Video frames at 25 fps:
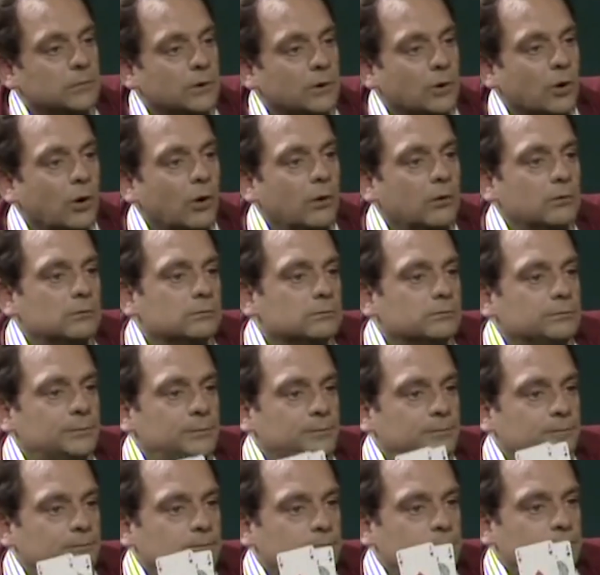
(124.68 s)
I got
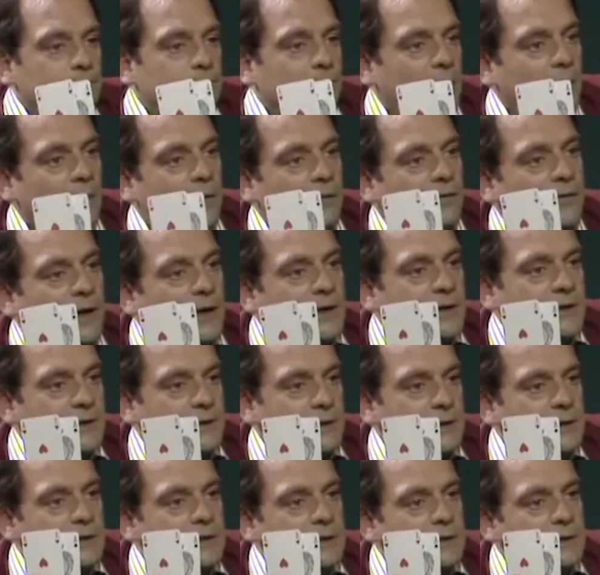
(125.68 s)
a pair of
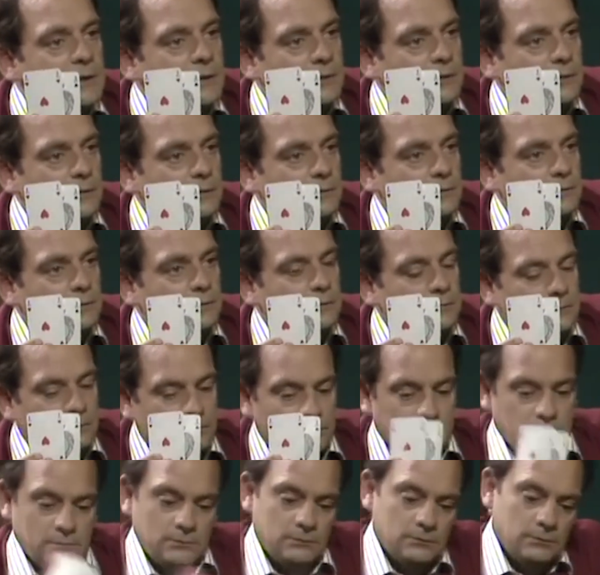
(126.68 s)
aces.
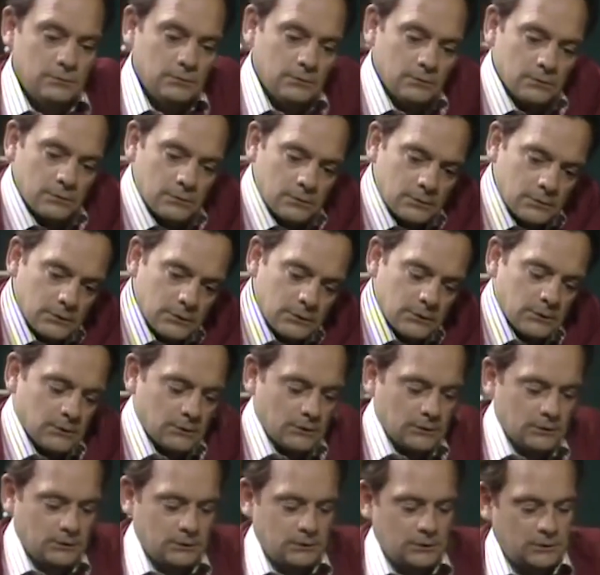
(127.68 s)
Yeah.
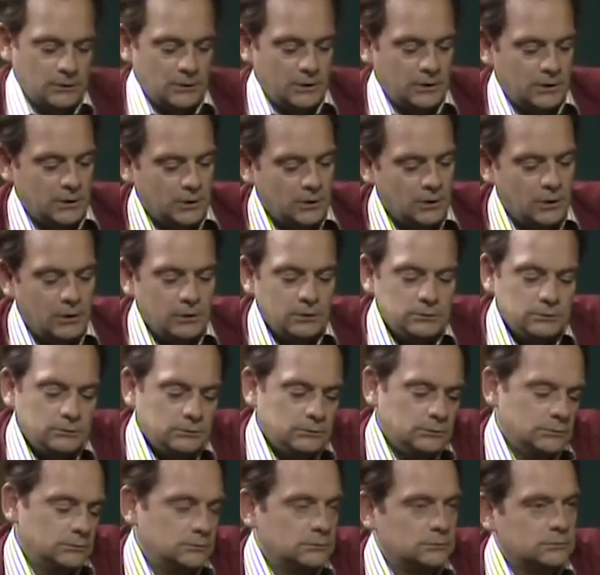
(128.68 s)
And I got
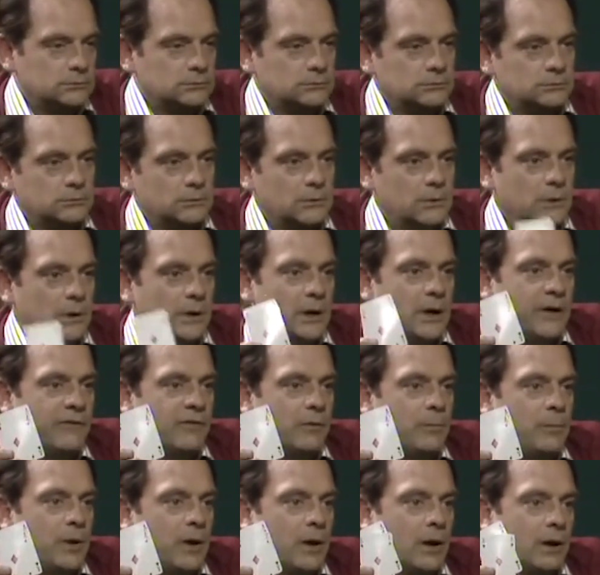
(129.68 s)

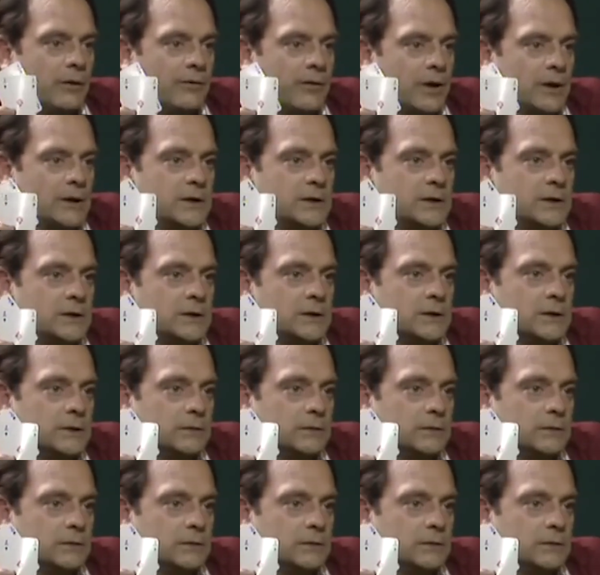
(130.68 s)
another pair of aces.